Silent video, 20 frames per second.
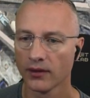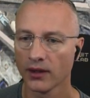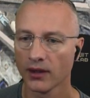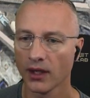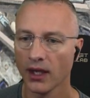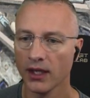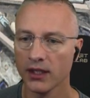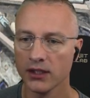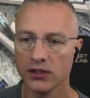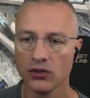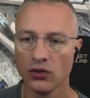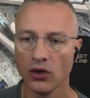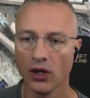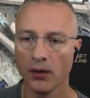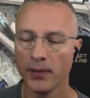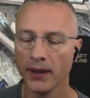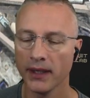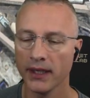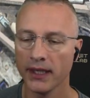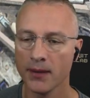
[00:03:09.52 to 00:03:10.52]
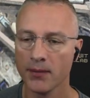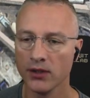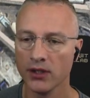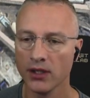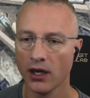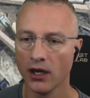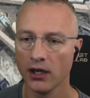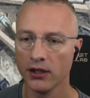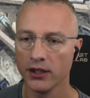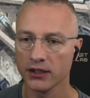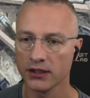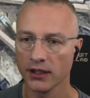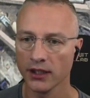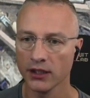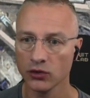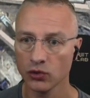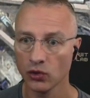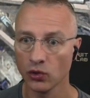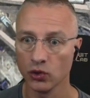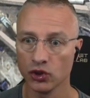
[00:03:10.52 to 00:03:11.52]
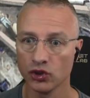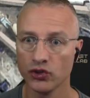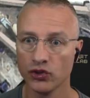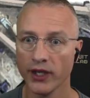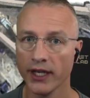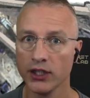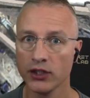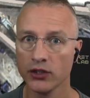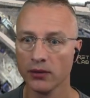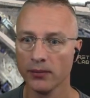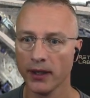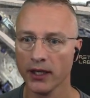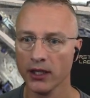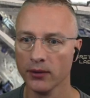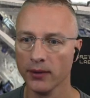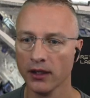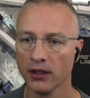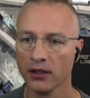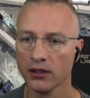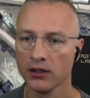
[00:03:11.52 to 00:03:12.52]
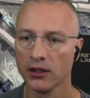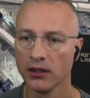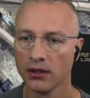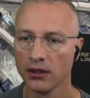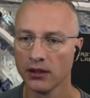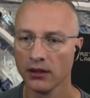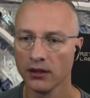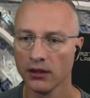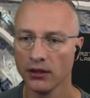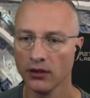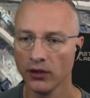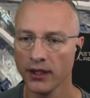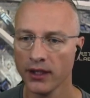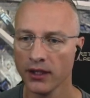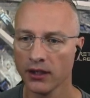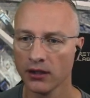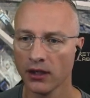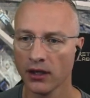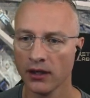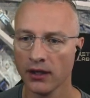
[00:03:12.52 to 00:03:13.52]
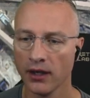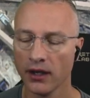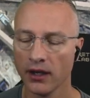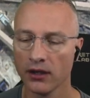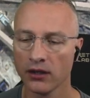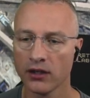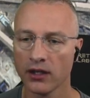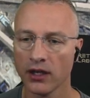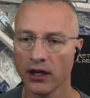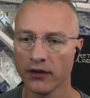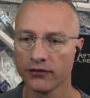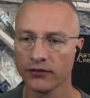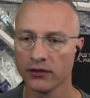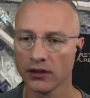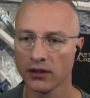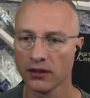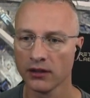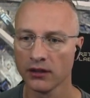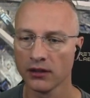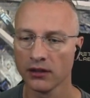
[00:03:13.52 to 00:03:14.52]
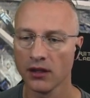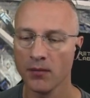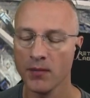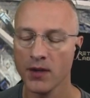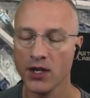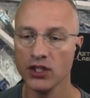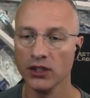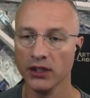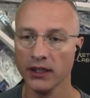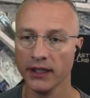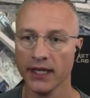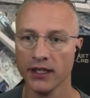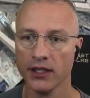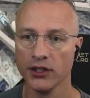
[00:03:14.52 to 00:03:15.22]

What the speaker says: It's not a big game on the hard disk. This will go straight into it, by the way. You'll hear an aircraft immediately getting in